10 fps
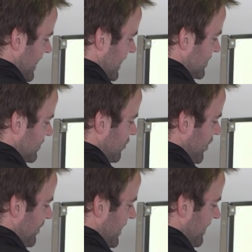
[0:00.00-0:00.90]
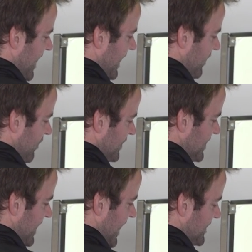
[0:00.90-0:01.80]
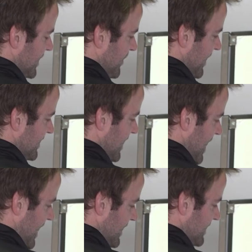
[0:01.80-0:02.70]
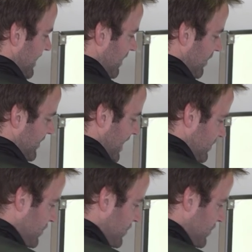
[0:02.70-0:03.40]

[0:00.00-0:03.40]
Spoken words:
guy's creeping into the high crease in case his man slides, and then we've got